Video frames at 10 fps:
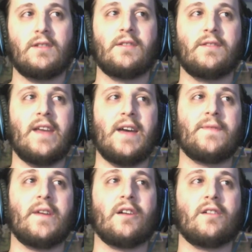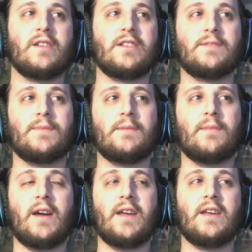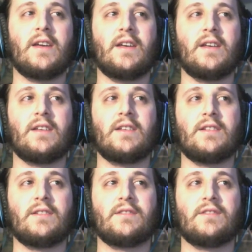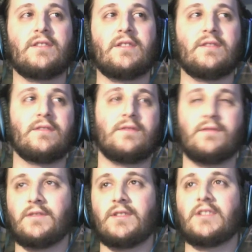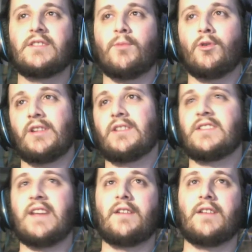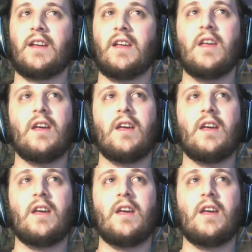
that there has been my uh, uh is more like the sound I,